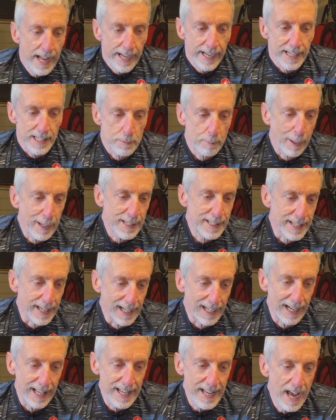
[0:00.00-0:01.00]
It's
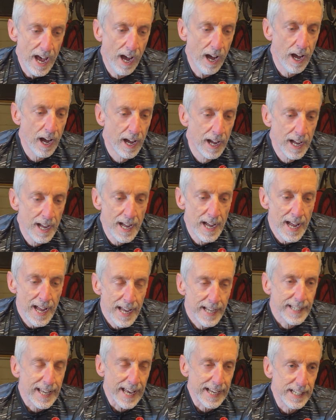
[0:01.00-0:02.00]
basically
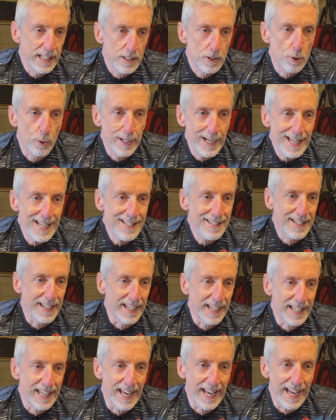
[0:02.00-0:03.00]
getting into an easier
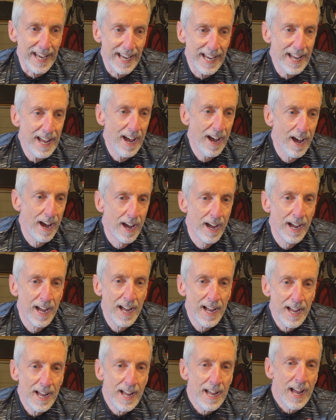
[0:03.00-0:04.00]
gear
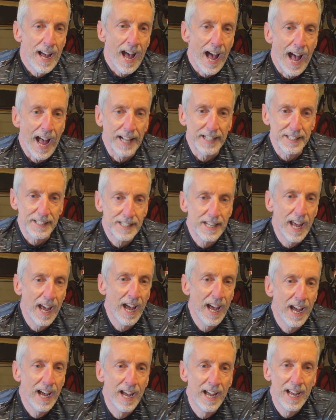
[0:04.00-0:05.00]
and
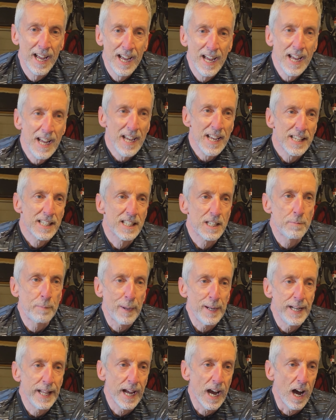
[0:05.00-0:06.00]

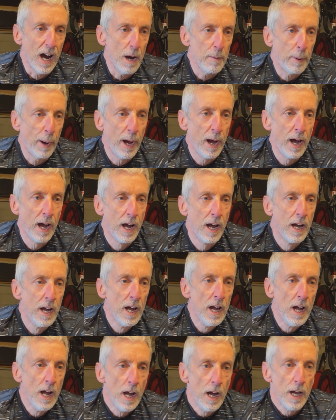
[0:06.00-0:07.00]
spinning up
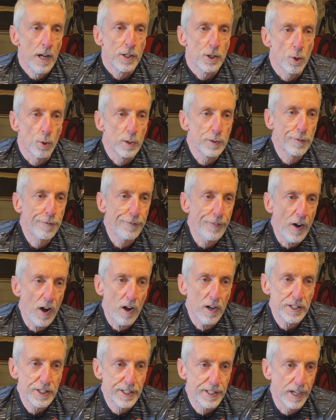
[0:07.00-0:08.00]
to as
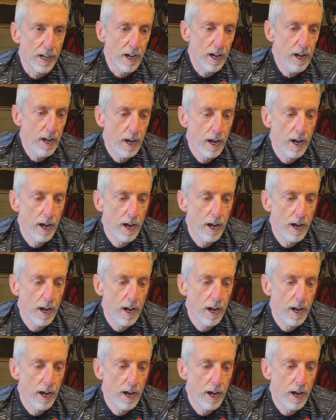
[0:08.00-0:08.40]
fast a